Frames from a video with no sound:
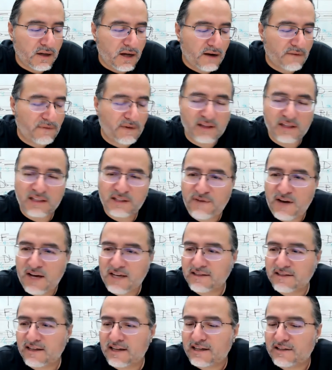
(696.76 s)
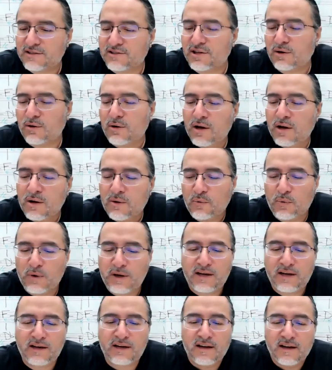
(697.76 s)
I find this fascinating. So
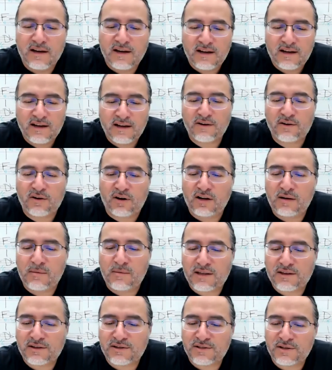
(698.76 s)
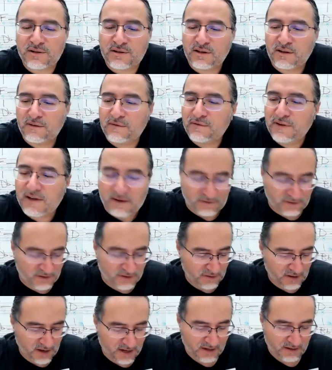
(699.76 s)
we hear all about the circle of
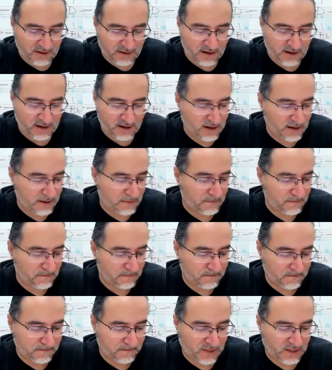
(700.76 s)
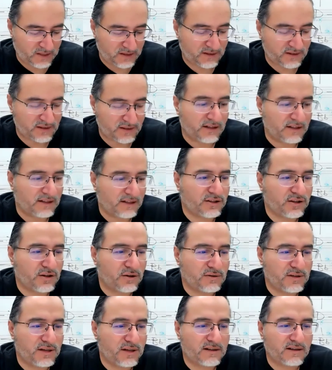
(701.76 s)
fifths, right? Let's see, let's
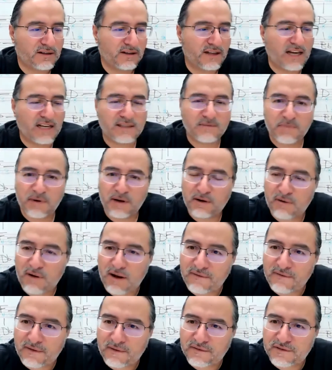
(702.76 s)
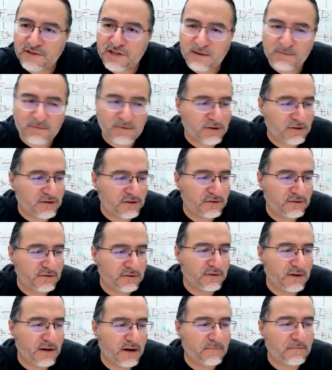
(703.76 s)
go down to the last paragraph of chapter
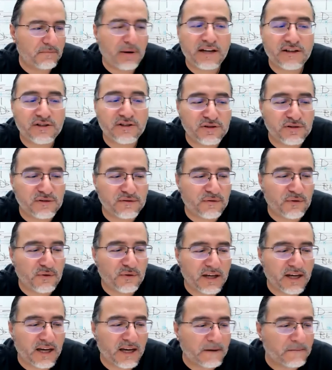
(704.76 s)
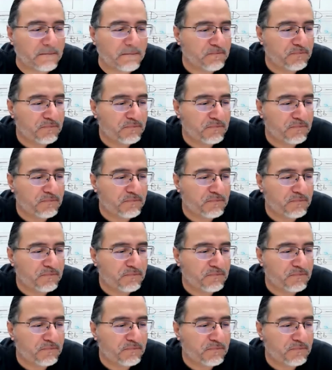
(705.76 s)
2, page 248.